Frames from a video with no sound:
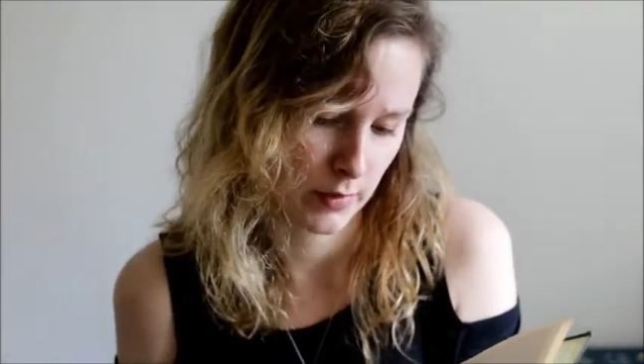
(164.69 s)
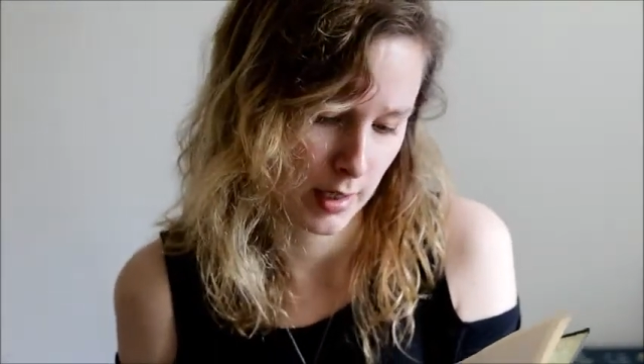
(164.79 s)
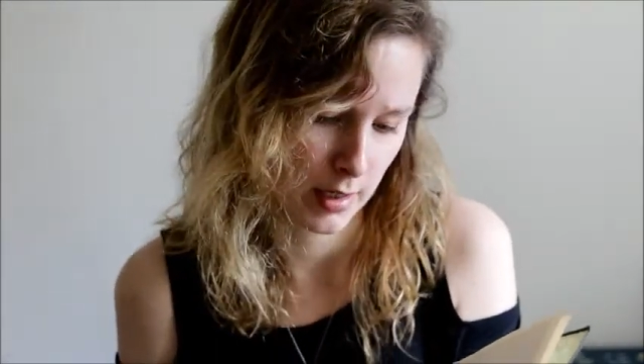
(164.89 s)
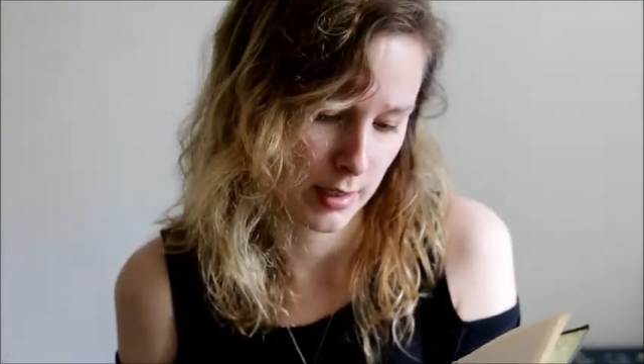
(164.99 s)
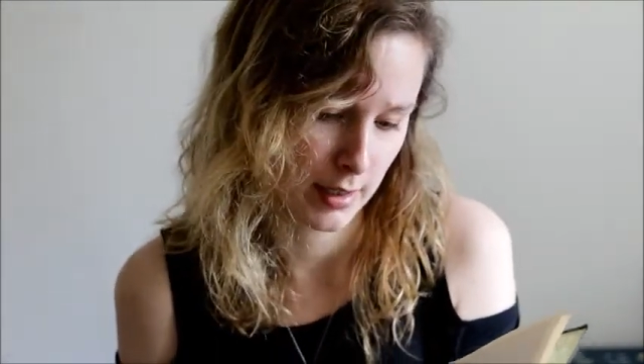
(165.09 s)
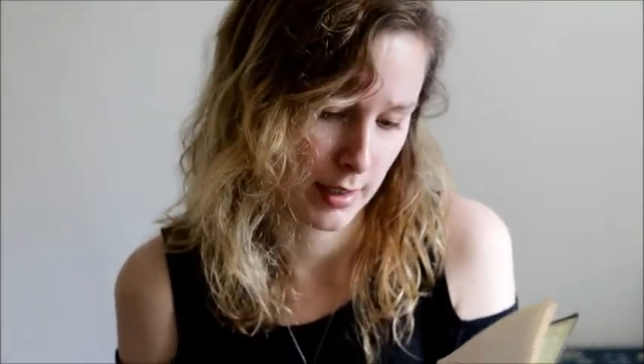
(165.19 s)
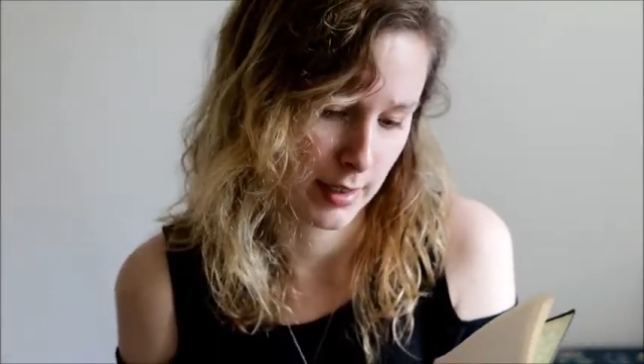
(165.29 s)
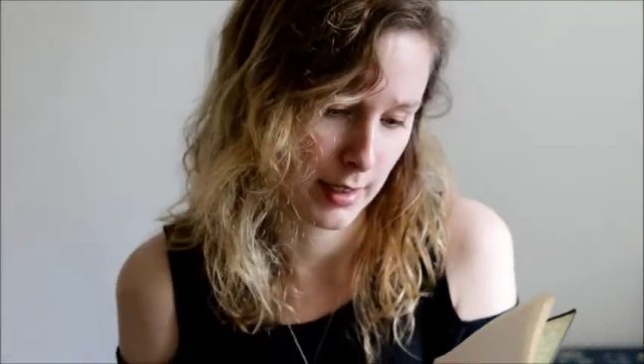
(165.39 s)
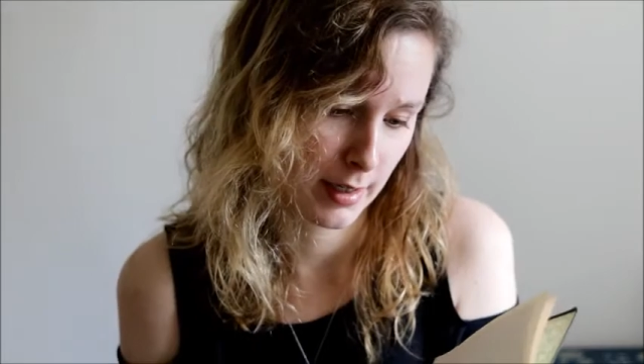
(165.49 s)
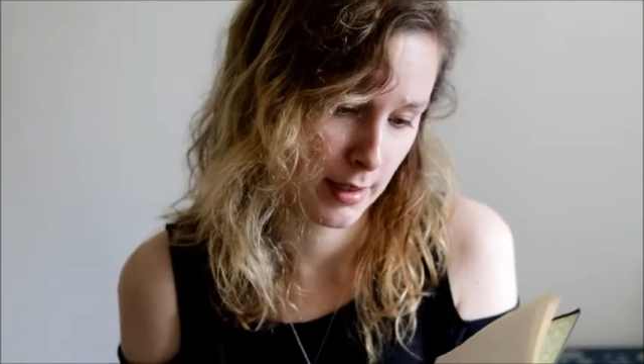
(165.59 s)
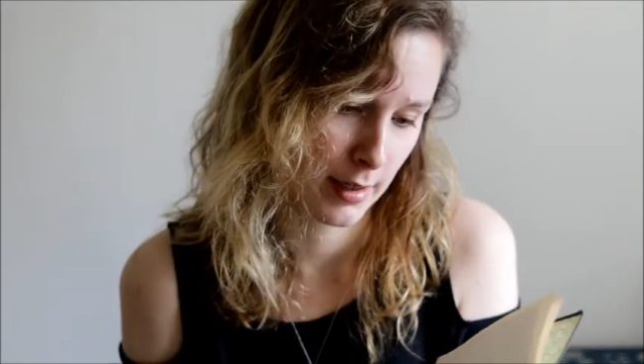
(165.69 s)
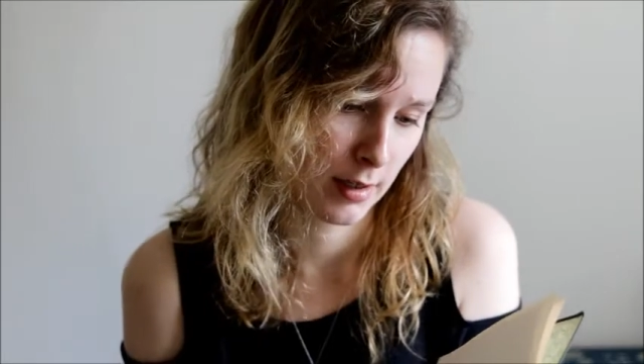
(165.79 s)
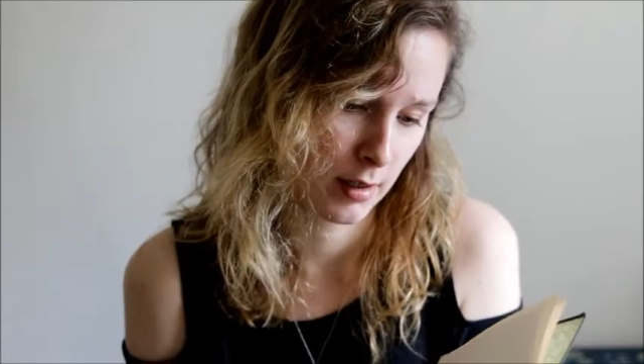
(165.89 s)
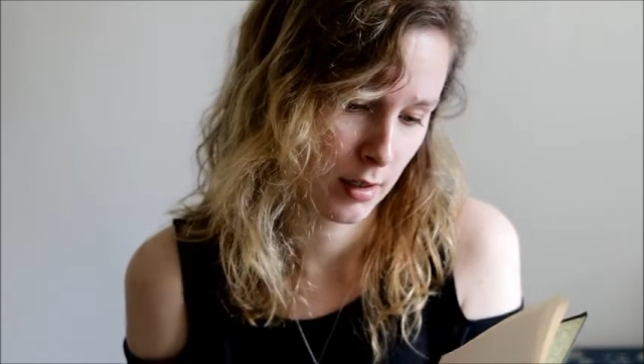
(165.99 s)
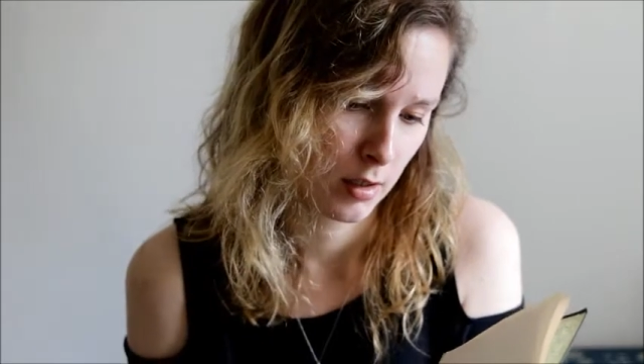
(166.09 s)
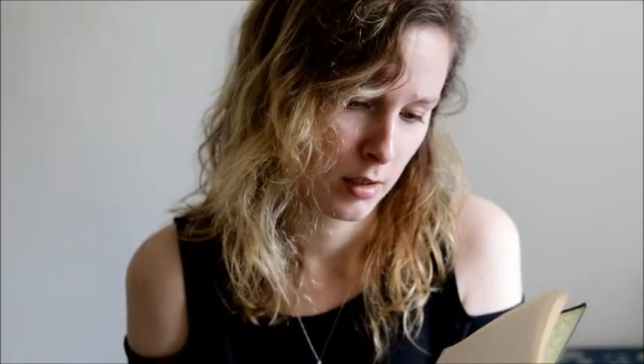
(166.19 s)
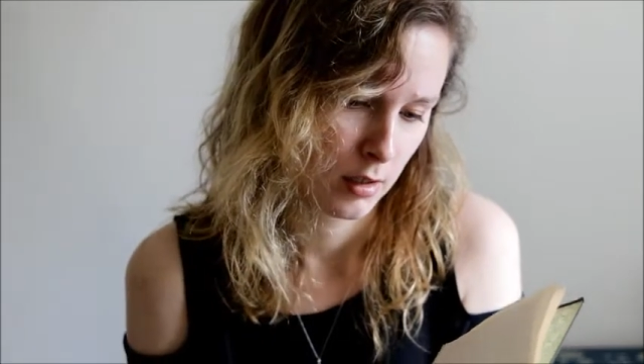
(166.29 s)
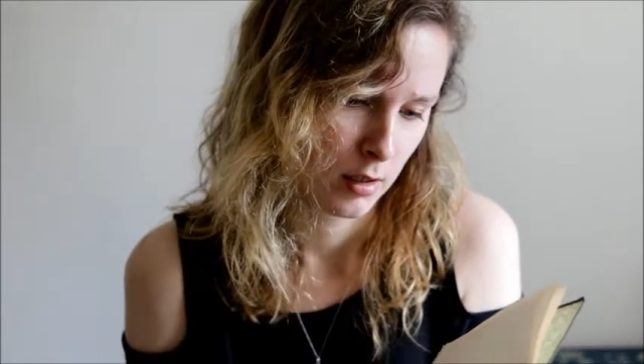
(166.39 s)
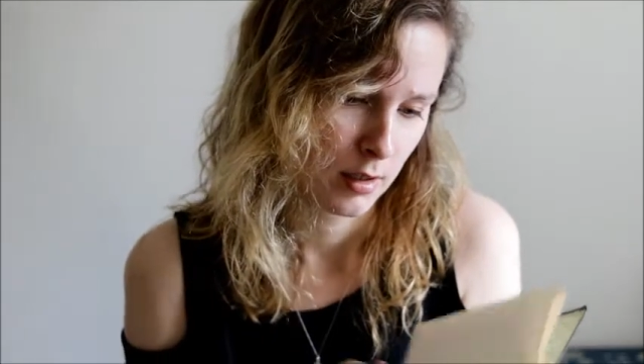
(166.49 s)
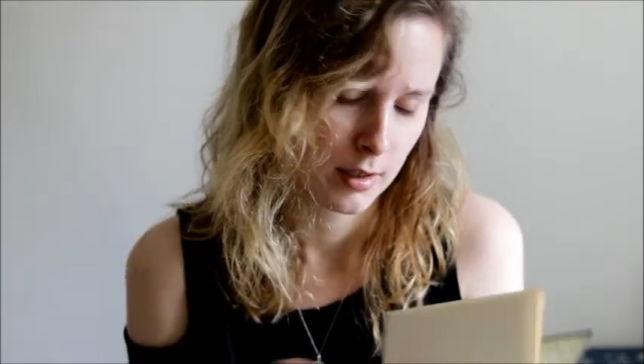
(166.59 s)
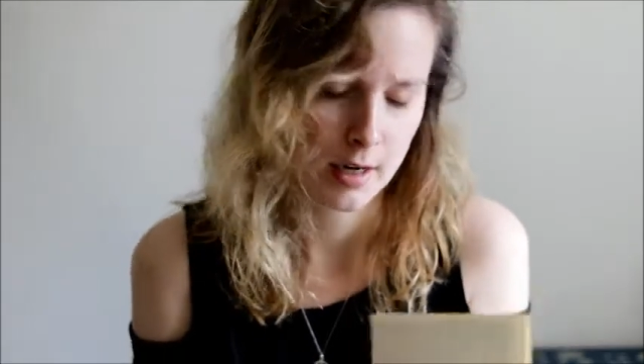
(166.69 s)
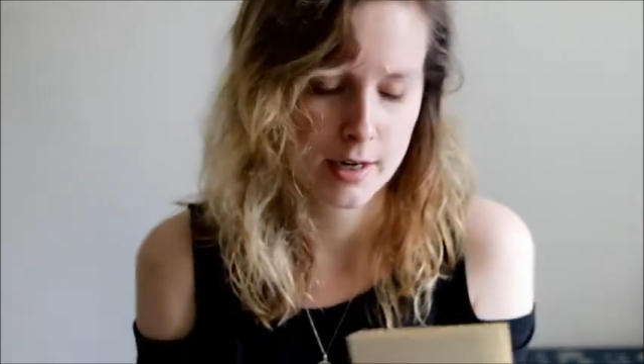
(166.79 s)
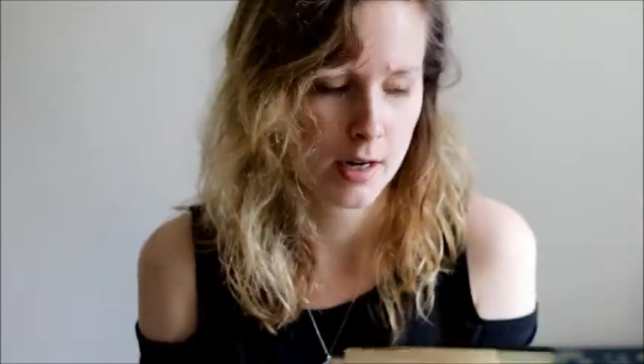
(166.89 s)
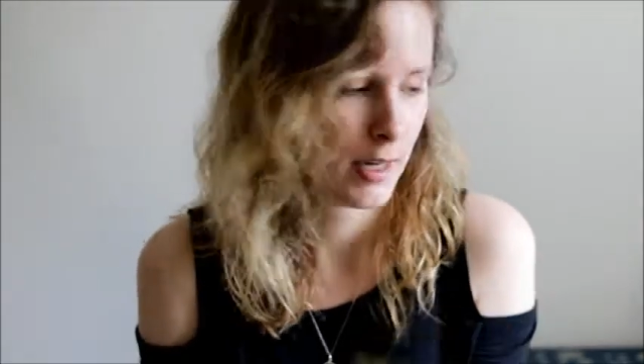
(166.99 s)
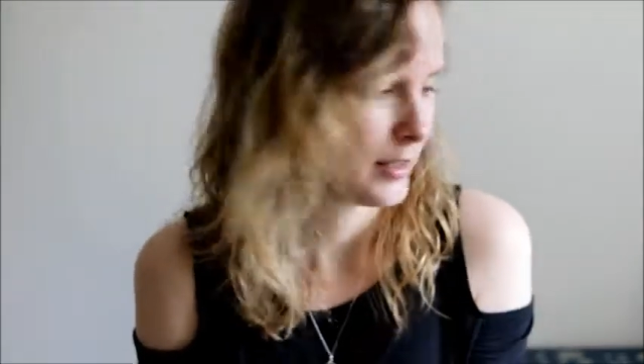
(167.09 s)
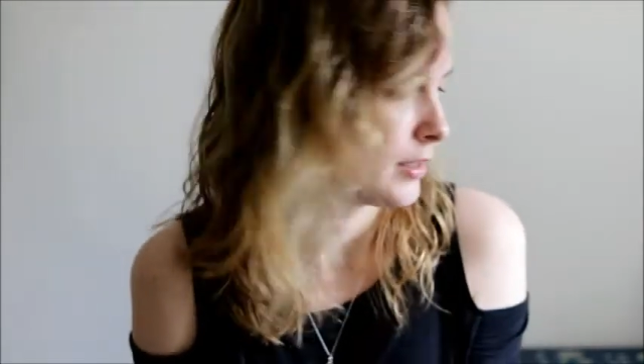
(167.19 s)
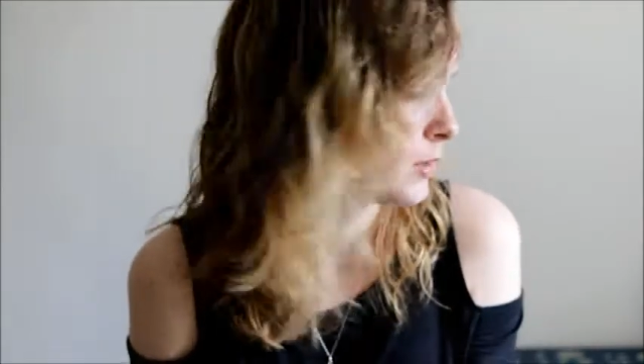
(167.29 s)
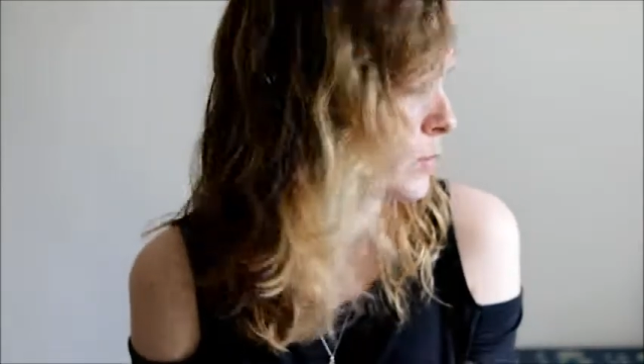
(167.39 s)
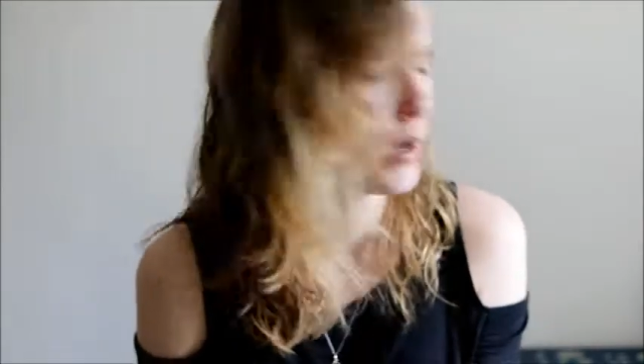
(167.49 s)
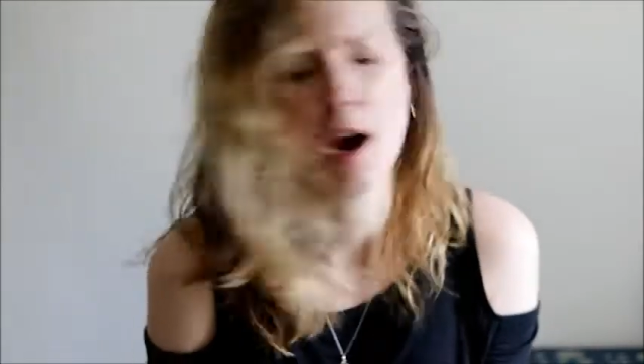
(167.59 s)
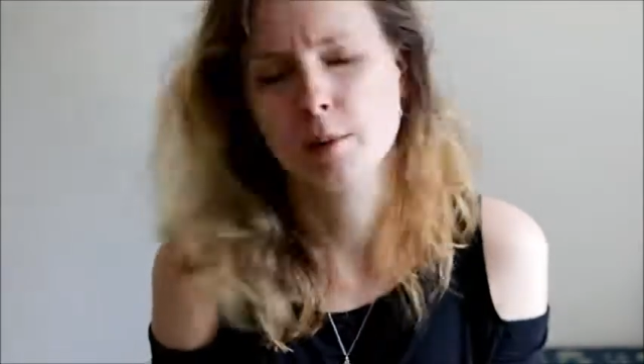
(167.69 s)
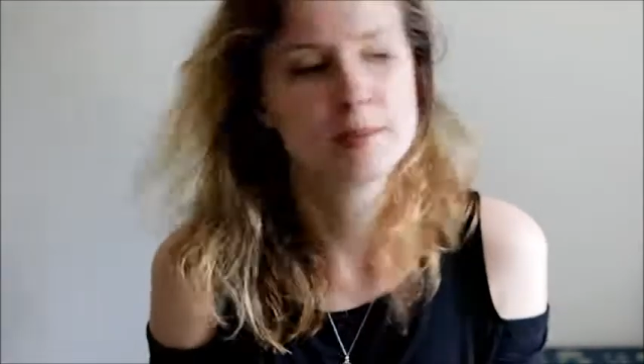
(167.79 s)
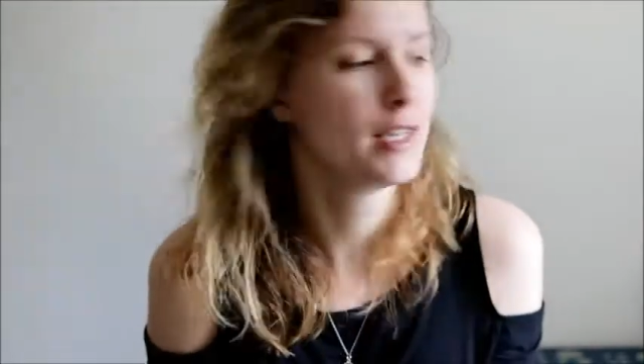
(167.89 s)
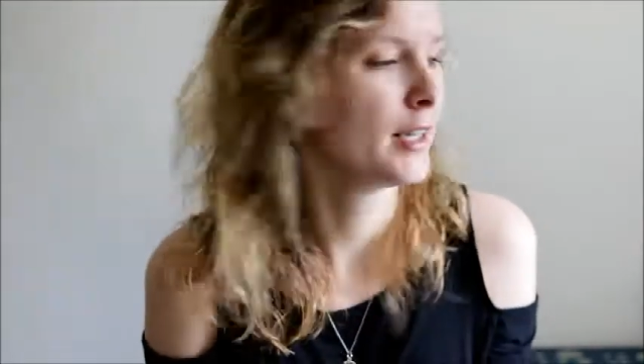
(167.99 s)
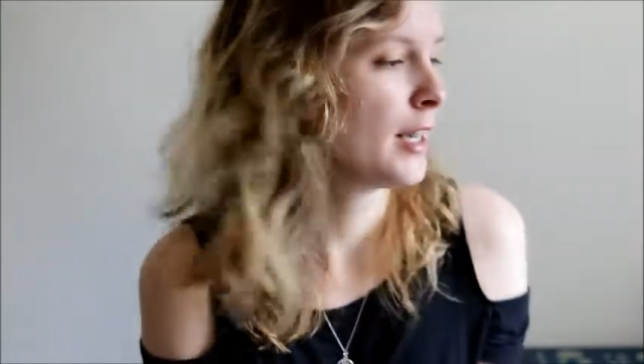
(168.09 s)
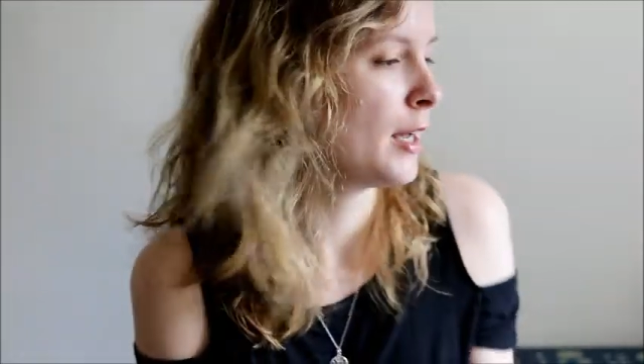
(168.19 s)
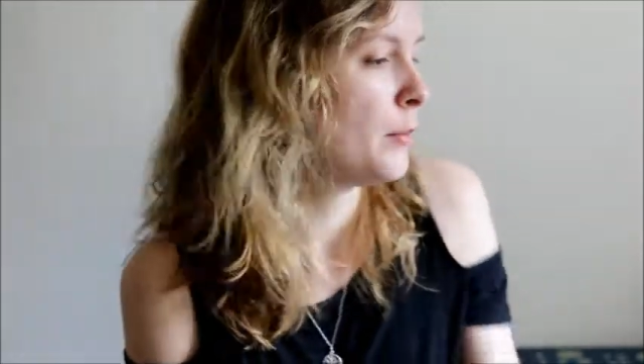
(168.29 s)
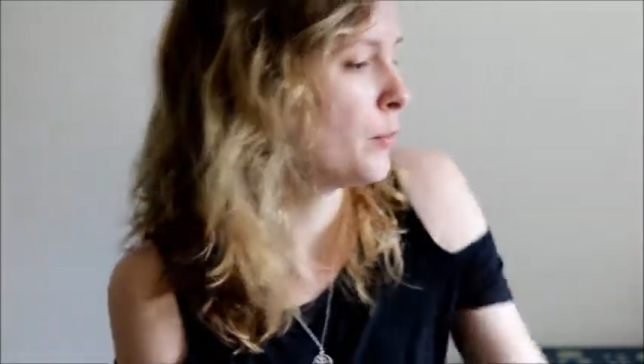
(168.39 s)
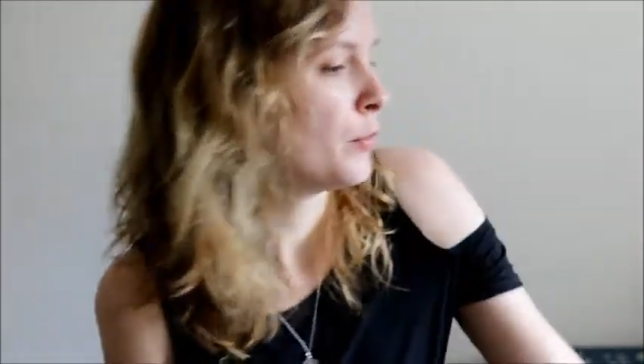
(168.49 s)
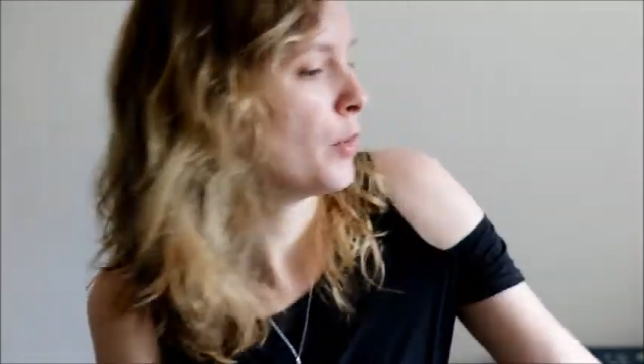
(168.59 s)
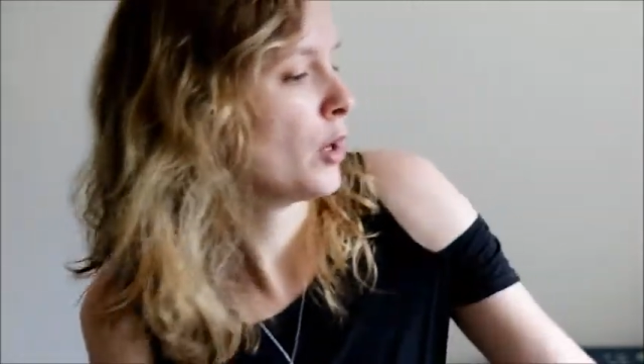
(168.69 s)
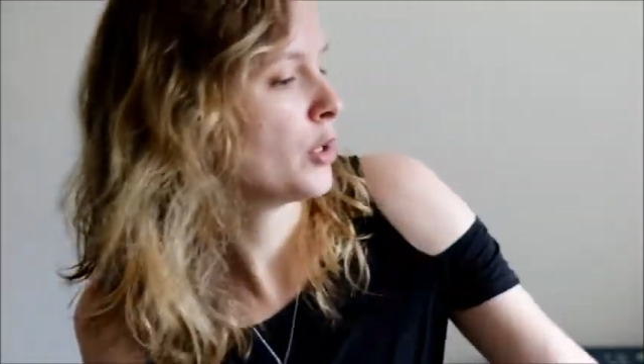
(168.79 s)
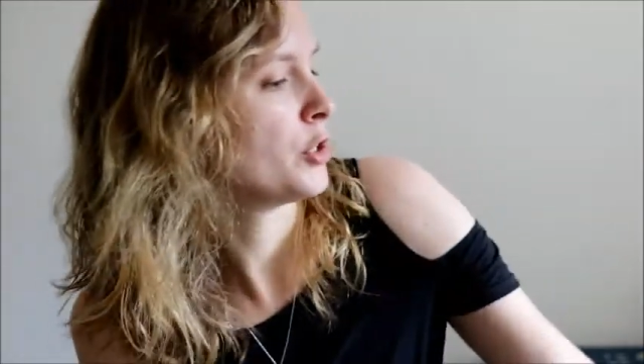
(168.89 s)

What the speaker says: I got it at this secondhand book